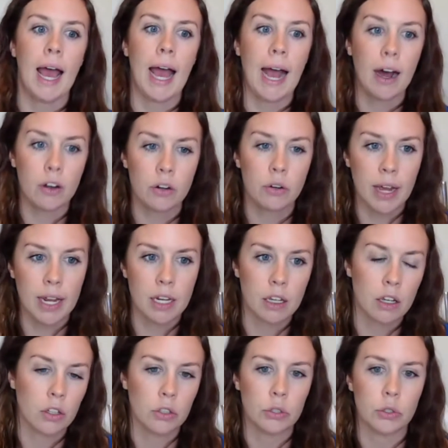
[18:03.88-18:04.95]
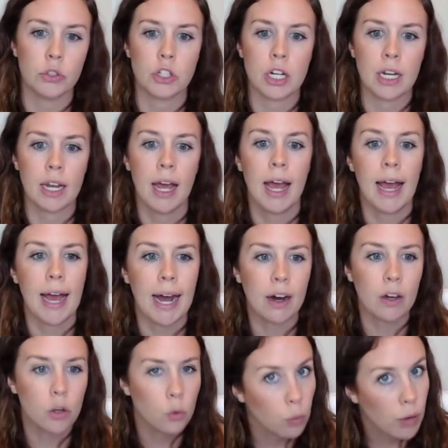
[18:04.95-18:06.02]
how to write a conclusion,
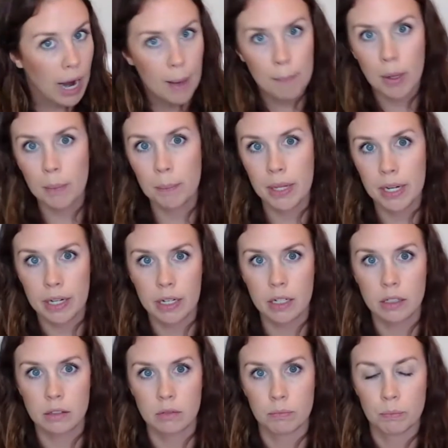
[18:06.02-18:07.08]
how to wrap up their